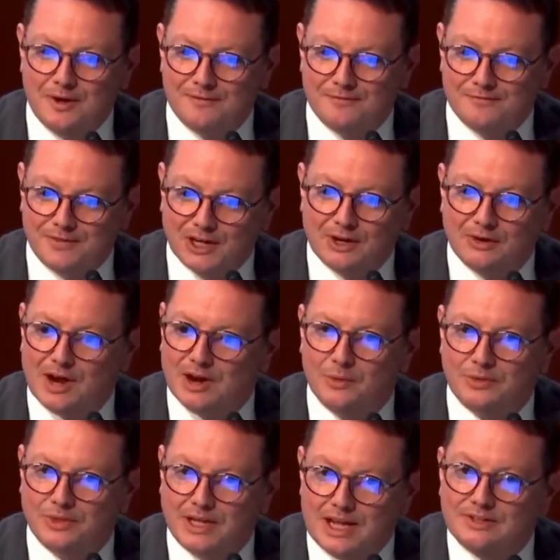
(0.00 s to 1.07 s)
figure
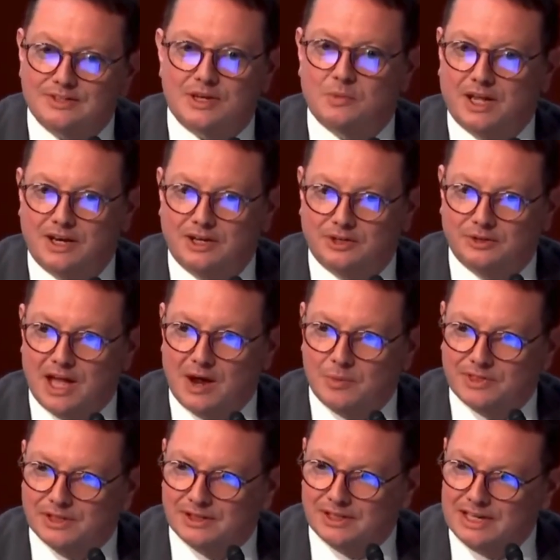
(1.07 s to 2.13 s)
out the easy way to do that with
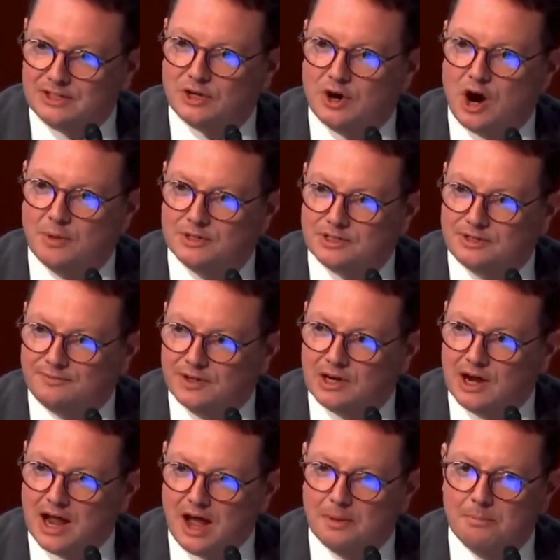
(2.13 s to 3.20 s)
the least harm is to figure
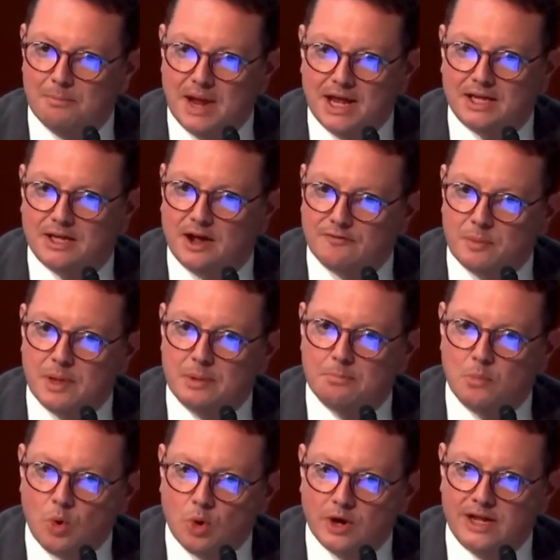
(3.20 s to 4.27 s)
out how to make government
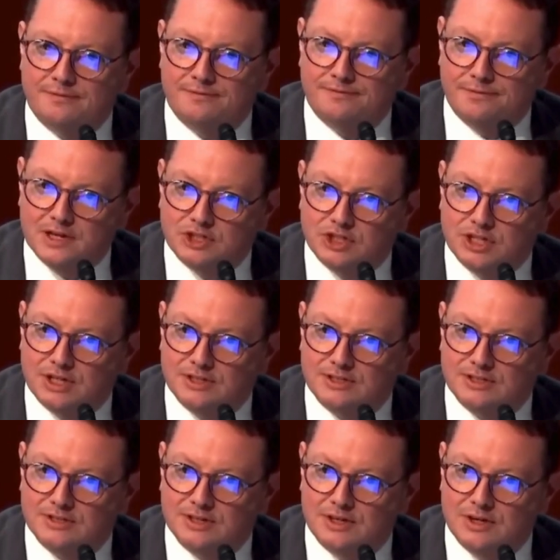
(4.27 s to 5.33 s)
more
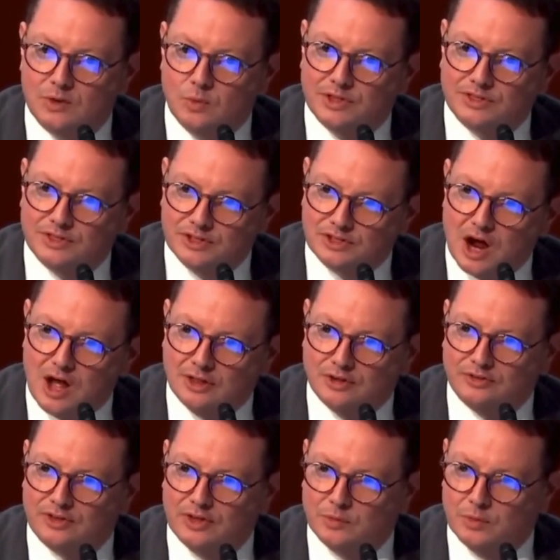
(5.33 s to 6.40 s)
efficient with the
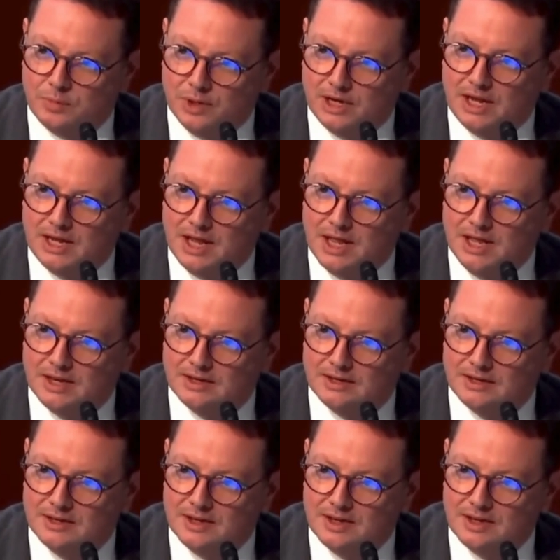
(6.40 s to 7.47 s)
dollars that we're bringing in,
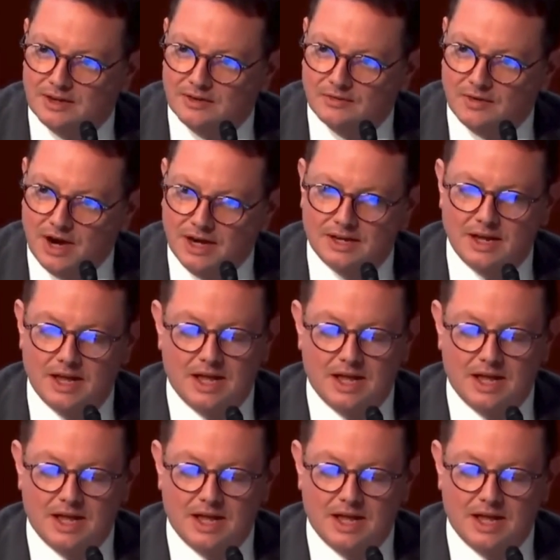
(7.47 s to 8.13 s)
right?